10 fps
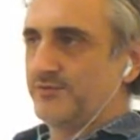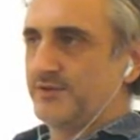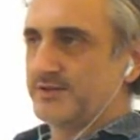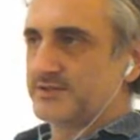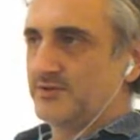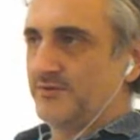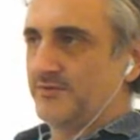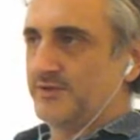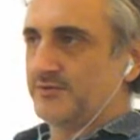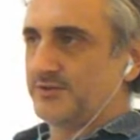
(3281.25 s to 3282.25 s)
2/3
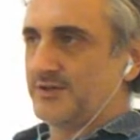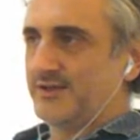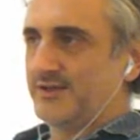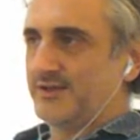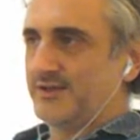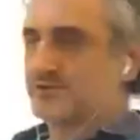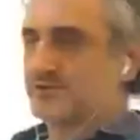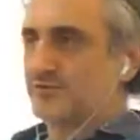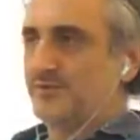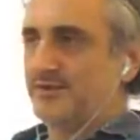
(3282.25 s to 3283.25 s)
of the total
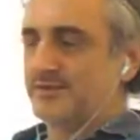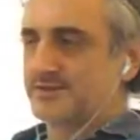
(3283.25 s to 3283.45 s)
variation will be